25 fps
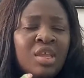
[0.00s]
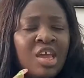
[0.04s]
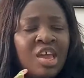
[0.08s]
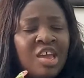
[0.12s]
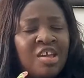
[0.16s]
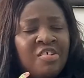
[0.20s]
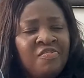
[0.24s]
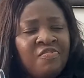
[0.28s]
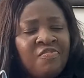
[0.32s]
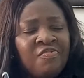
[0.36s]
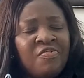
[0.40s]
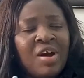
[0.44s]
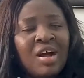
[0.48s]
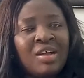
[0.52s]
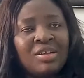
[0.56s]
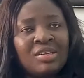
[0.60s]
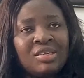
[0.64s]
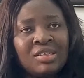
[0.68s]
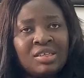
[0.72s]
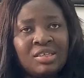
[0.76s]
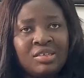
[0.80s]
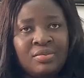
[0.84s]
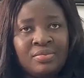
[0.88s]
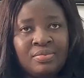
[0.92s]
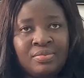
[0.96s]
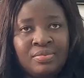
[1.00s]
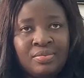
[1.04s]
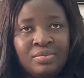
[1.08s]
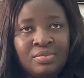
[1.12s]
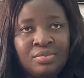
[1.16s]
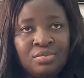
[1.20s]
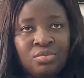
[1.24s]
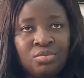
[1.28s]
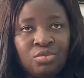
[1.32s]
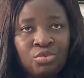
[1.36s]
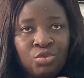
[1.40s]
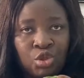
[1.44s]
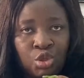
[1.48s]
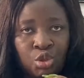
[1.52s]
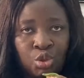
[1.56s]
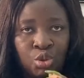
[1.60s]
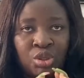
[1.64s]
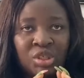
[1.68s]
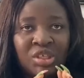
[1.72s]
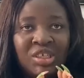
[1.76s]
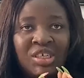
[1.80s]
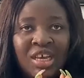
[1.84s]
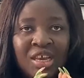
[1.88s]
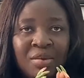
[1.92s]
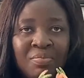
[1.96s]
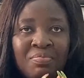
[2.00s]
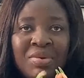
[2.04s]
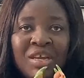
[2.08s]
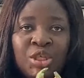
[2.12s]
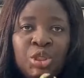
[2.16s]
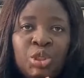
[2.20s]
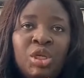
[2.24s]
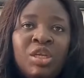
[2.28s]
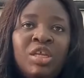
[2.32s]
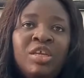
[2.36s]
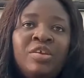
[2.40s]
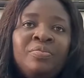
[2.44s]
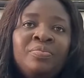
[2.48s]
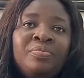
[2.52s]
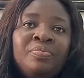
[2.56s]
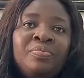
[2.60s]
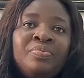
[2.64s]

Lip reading: In fact, today majorly